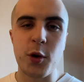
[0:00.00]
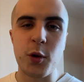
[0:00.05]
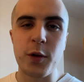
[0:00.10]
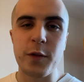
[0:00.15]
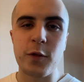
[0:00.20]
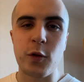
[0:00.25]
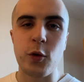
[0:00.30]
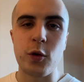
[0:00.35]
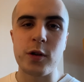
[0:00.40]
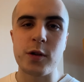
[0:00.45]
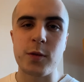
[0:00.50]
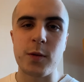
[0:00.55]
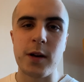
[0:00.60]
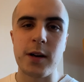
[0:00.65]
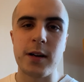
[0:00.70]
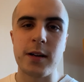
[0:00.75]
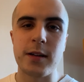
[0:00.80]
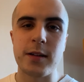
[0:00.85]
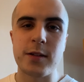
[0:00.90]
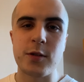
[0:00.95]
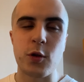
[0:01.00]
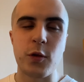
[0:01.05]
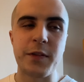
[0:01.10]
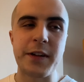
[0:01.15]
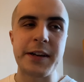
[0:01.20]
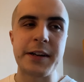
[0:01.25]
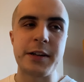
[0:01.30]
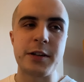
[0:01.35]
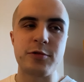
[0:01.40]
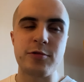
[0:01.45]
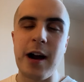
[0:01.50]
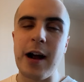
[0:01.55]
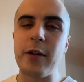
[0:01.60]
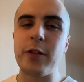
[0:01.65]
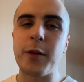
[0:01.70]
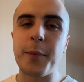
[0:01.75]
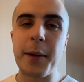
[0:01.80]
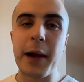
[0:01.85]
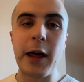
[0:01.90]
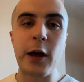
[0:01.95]
who of course were sort of in and around
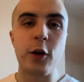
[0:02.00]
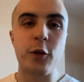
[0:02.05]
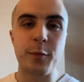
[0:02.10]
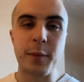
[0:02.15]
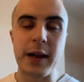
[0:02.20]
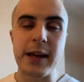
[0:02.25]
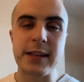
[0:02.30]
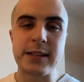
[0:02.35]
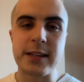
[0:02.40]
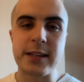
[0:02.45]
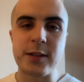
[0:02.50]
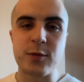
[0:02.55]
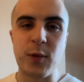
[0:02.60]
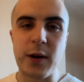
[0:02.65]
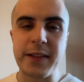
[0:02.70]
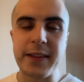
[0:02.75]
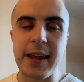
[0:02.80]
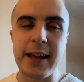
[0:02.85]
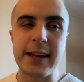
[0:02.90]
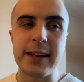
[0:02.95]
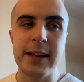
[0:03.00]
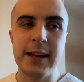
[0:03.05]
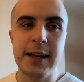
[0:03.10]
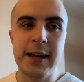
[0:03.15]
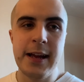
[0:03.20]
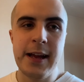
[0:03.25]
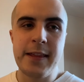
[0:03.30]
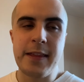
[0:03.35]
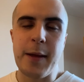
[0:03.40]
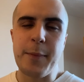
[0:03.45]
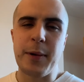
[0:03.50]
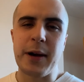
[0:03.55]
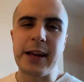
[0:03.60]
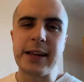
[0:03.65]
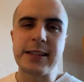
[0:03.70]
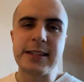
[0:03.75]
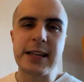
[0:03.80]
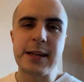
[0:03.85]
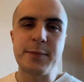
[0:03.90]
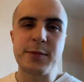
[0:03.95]
the playoff places when they, they
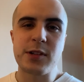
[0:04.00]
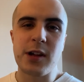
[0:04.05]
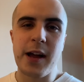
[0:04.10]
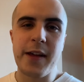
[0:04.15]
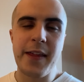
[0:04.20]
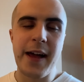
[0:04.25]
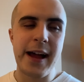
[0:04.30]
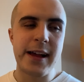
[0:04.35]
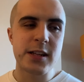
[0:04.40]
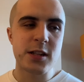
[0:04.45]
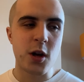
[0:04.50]
played teams like that.